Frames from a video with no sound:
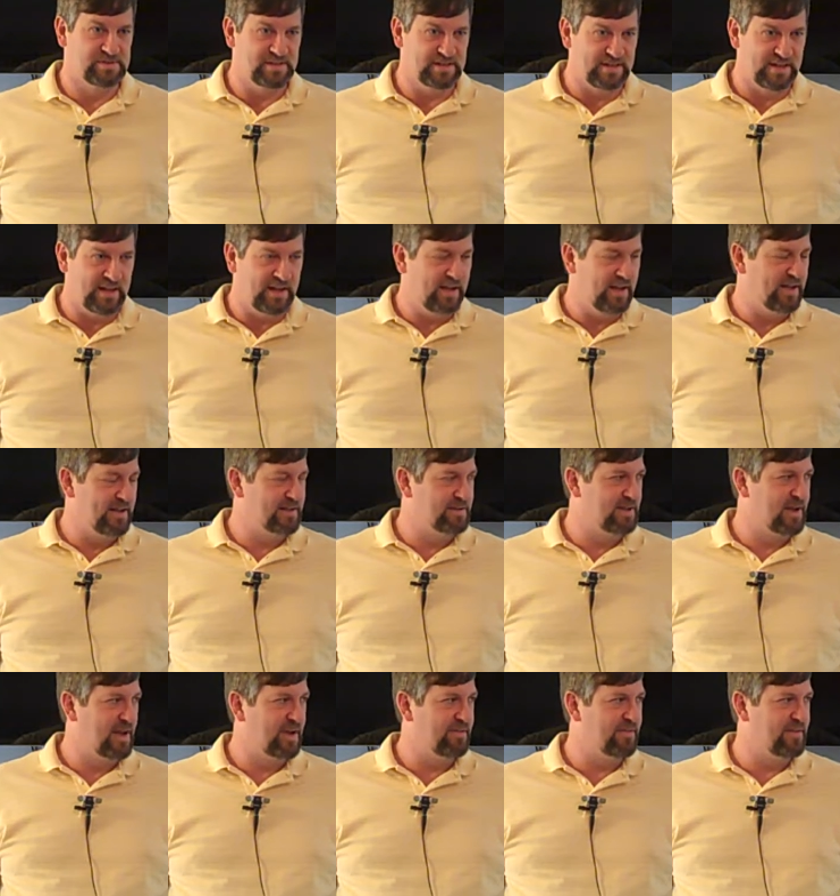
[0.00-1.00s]
today,
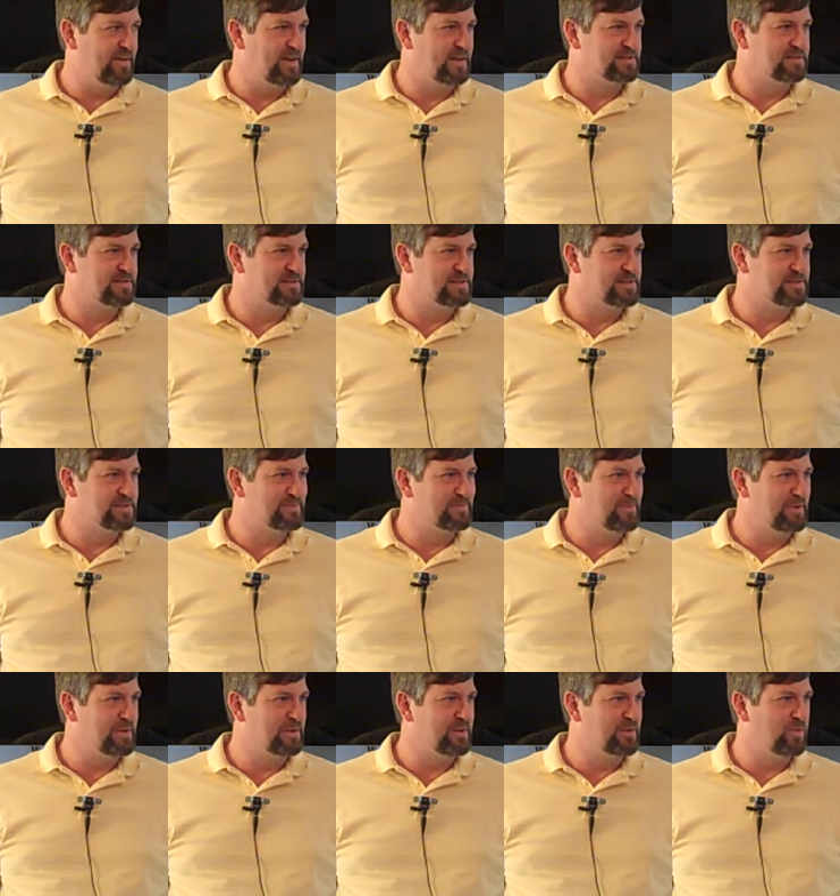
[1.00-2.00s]
life as this
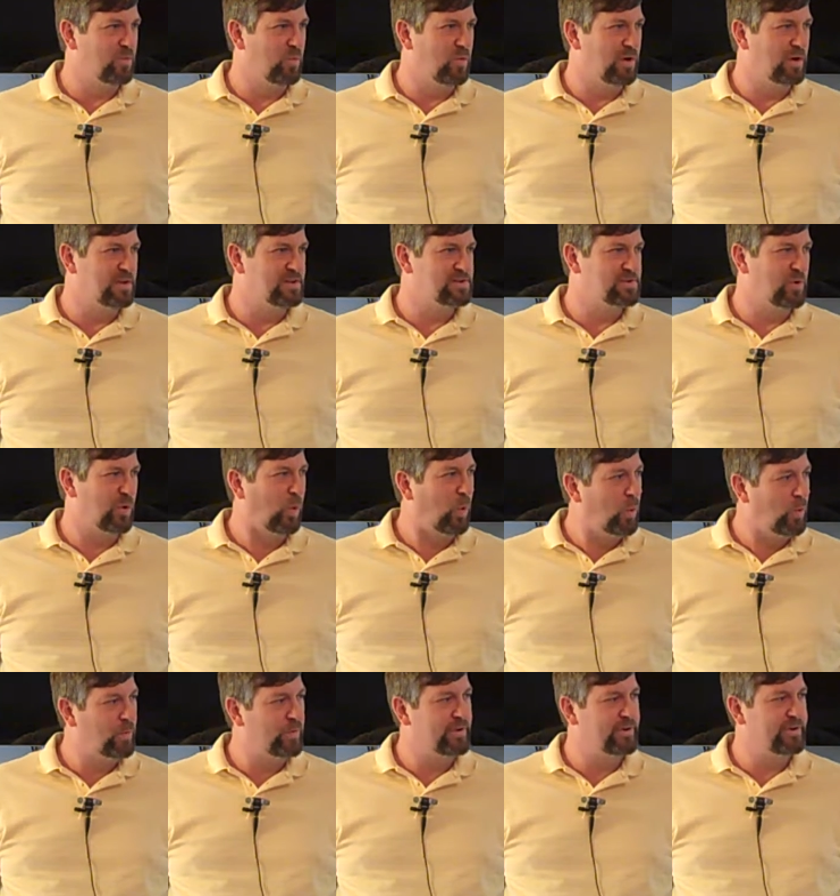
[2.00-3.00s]
minute. What is
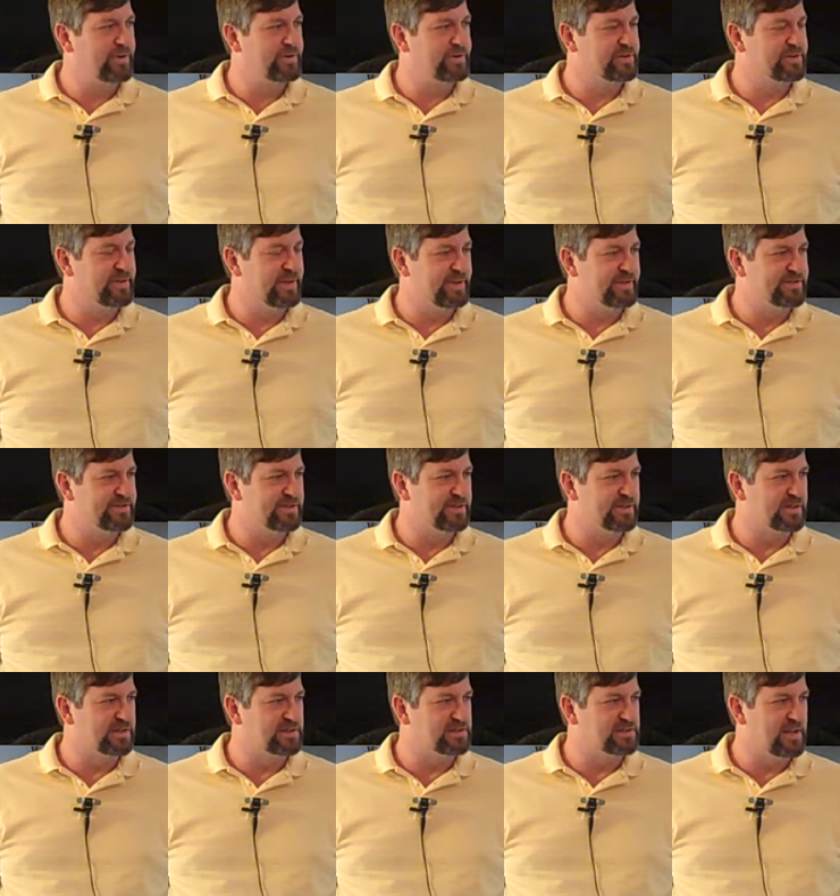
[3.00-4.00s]
holding your
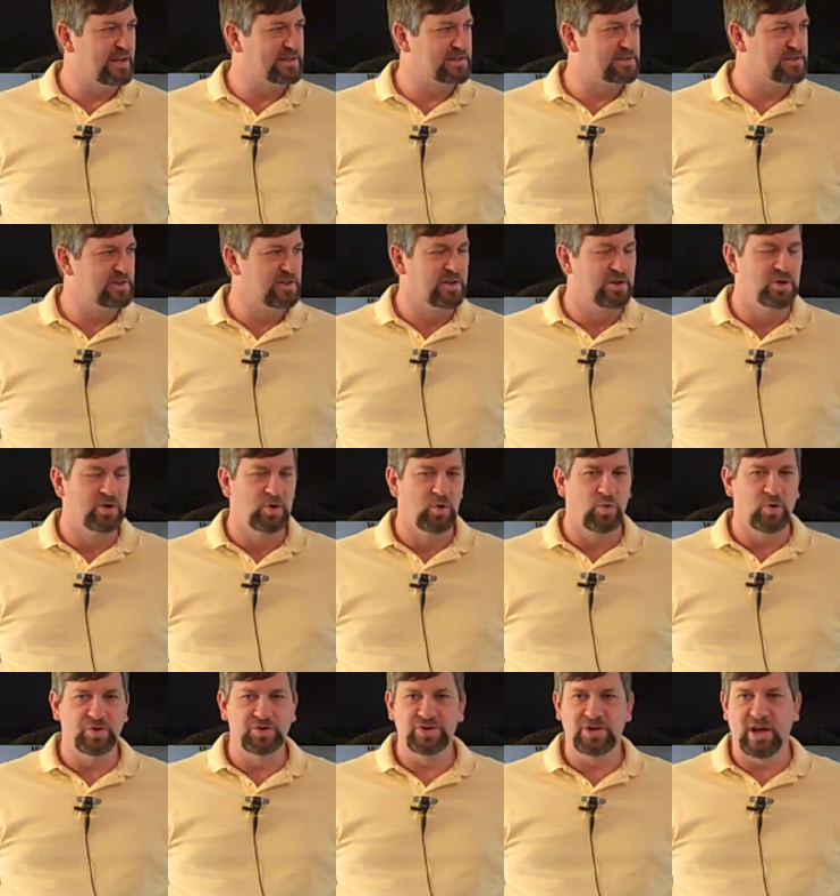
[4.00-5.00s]
attention? Because that's
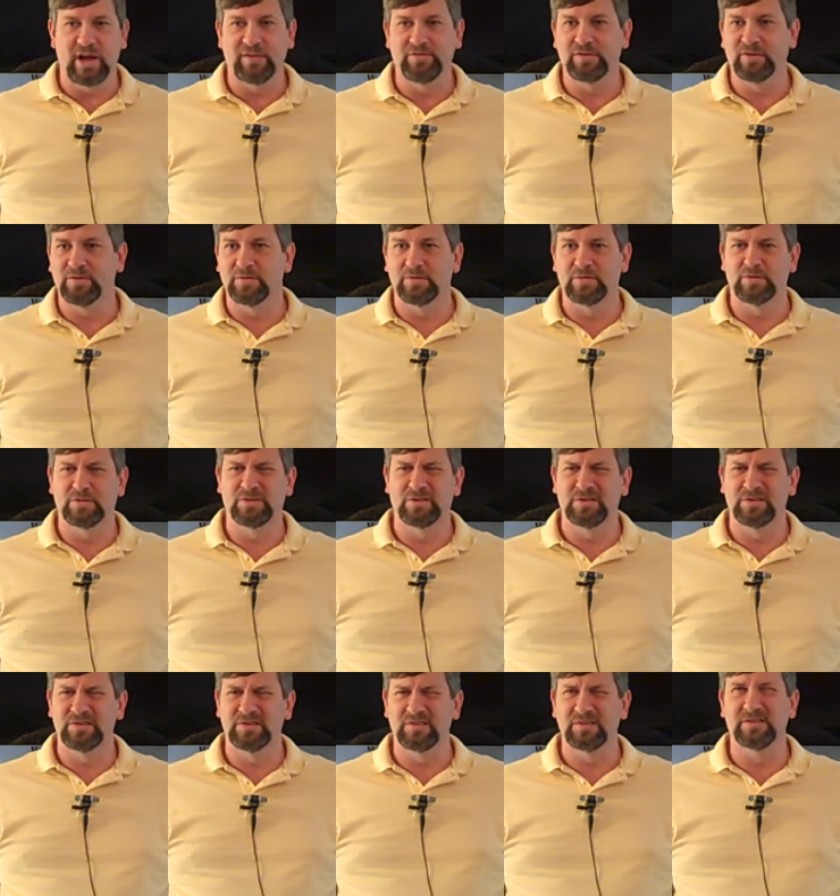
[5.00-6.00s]
what you have to,
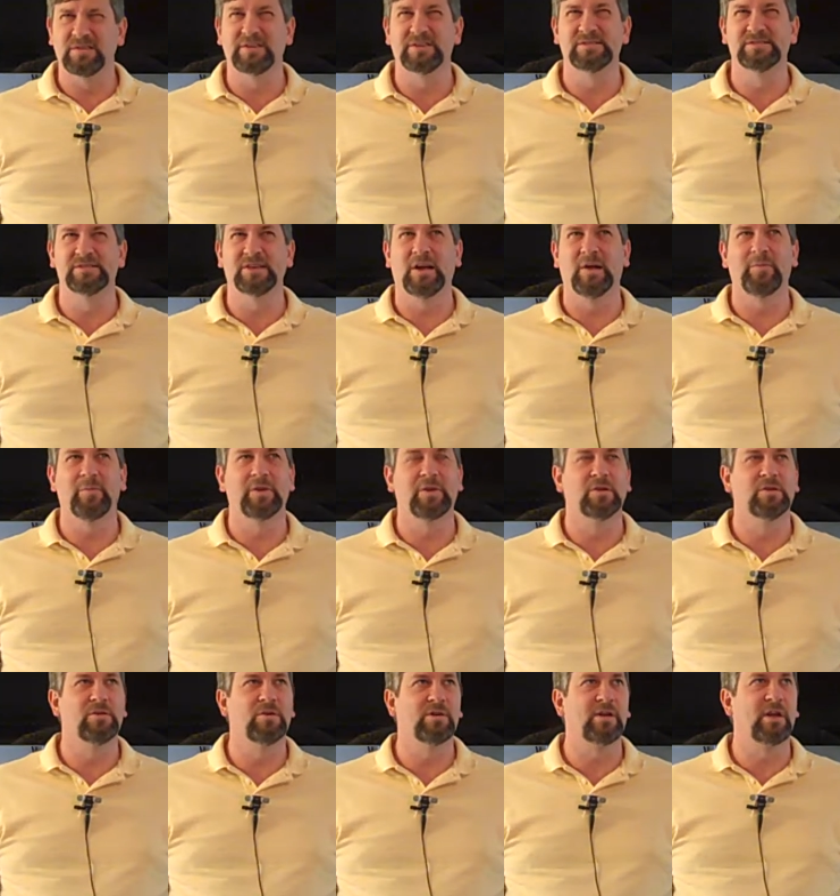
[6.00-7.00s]
to examine
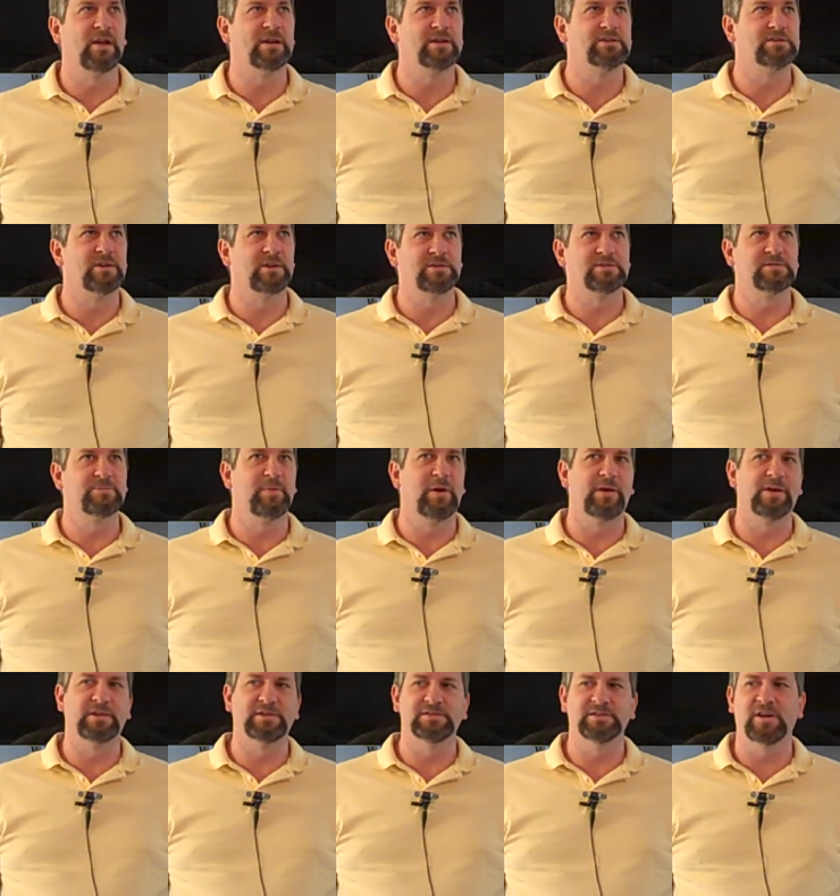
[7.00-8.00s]
and look at. It talks
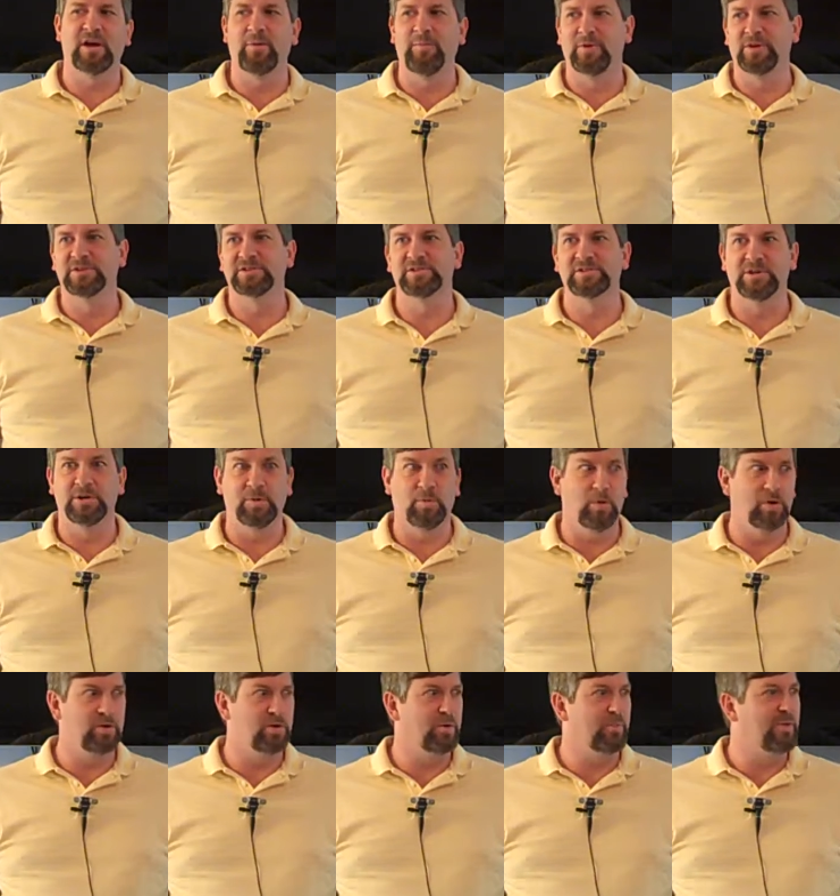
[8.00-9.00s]
about examining, see
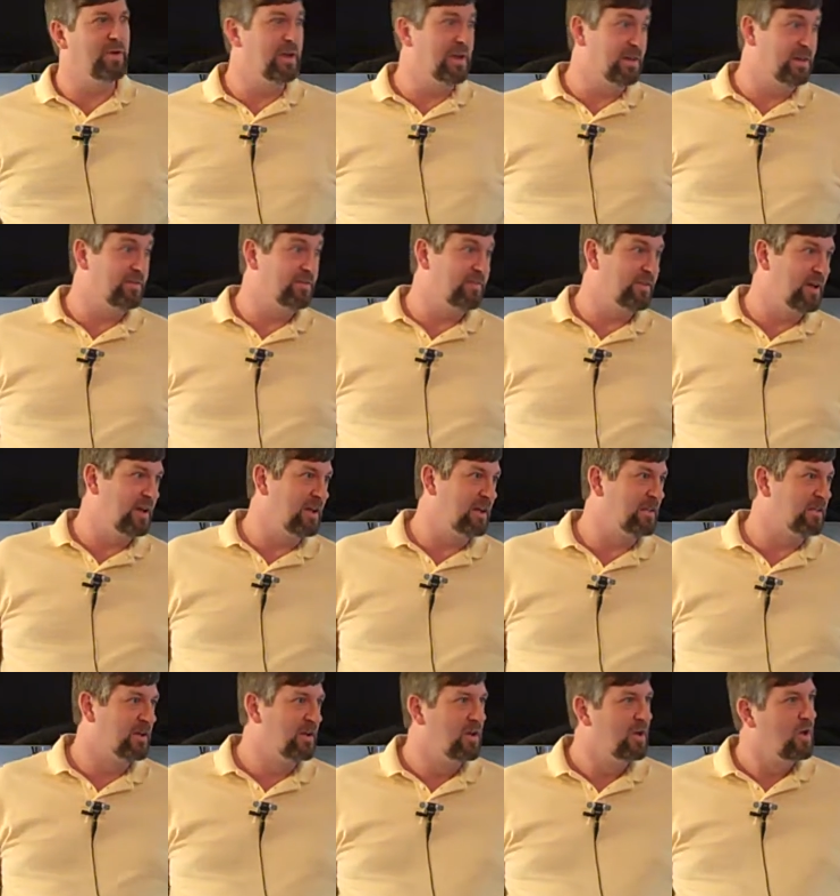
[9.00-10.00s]
whether you be in the
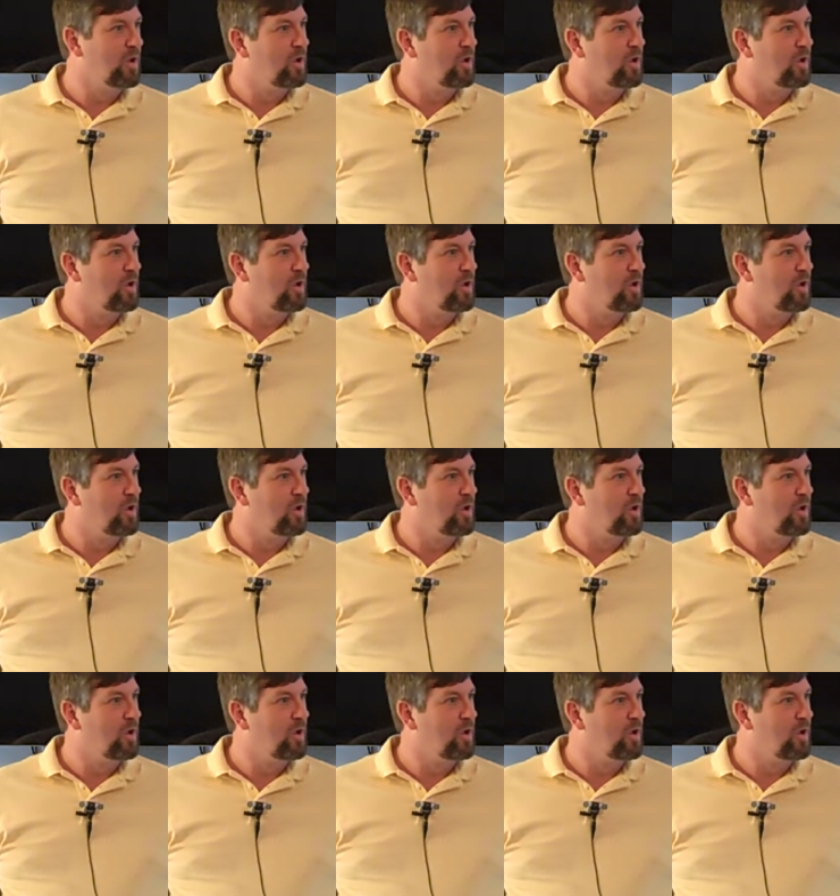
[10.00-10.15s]
faith.